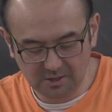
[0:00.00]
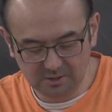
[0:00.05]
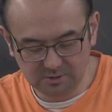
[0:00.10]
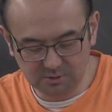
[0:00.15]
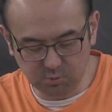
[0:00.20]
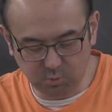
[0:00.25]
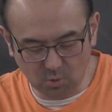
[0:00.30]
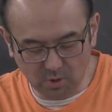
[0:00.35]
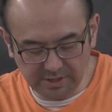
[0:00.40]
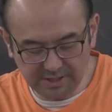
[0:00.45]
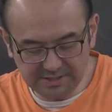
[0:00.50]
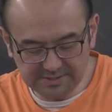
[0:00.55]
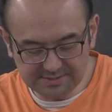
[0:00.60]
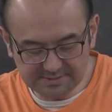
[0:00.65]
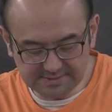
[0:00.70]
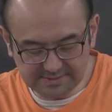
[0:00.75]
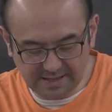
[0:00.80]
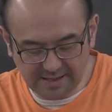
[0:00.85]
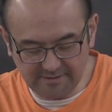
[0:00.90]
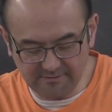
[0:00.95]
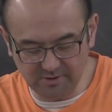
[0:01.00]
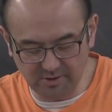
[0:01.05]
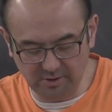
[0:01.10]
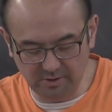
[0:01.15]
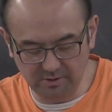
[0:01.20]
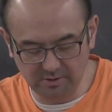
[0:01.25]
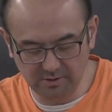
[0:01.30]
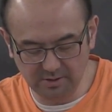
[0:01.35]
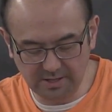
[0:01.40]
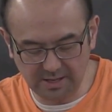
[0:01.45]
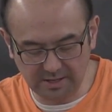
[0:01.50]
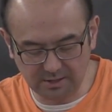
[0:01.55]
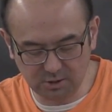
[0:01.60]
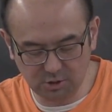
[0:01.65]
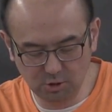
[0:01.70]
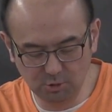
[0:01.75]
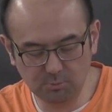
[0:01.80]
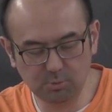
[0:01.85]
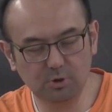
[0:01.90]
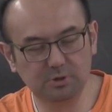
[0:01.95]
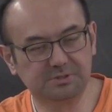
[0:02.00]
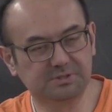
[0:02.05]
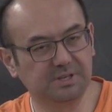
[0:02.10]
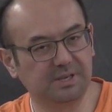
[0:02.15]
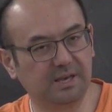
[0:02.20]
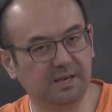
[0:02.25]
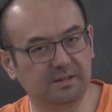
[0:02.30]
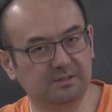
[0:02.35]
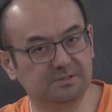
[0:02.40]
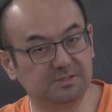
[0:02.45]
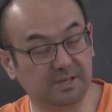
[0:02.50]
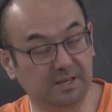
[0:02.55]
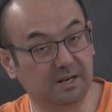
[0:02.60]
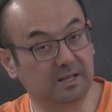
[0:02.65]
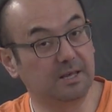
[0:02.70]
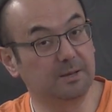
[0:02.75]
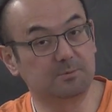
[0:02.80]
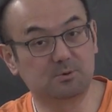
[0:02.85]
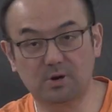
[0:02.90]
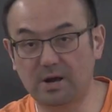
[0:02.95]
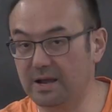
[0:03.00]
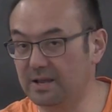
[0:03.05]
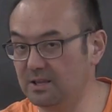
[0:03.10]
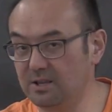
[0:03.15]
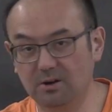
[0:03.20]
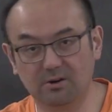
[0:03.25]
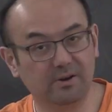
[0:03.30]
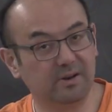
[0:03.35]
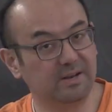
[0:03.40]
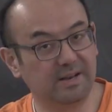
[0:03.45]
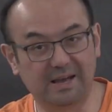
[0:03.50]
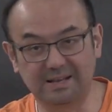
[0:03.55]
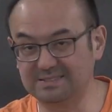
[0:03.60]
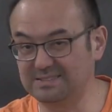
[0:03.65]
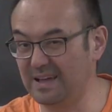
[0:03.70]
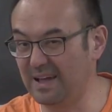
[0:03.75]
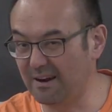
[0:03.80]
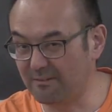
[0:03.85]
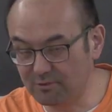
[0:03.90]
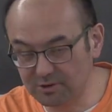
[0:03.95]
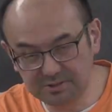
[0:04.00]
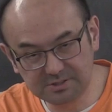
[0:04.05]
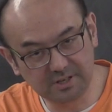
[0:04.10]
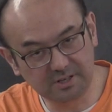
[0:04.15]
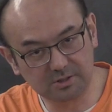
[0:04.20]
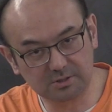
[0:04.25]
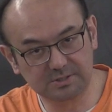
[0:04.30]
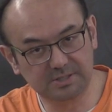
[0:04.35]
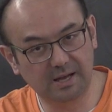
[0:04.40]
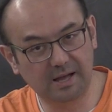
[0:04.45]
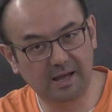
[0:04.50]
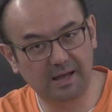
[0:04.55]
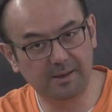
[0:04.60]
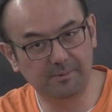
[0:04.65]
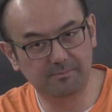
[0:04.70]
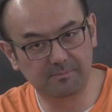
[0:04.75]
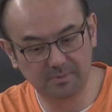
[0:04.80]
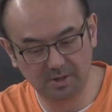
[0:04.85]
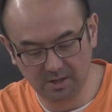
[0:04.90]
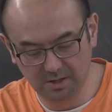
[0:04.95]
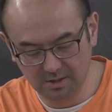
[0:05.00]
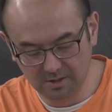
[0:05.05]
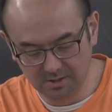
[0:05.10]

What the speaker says: 27, you got cube roots again, so you got to keep track of your index every single time.